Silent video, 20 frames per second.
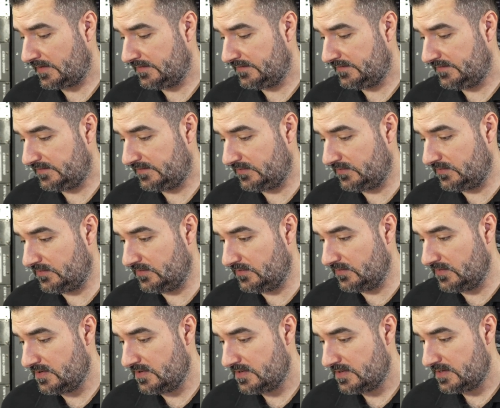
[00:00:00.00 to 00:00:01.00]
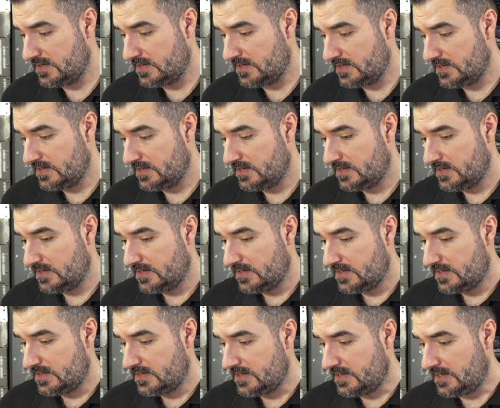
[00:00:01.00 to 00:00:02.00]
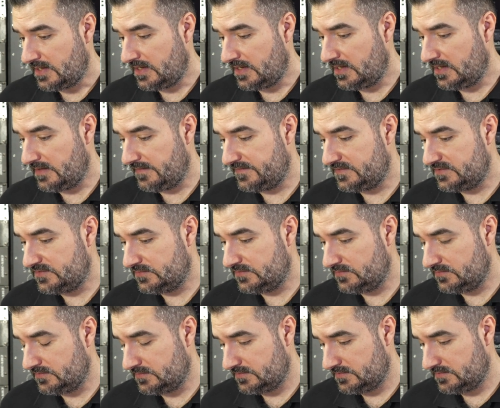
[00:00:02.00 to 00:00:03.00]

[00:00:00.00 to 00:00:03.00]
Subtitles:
So I have to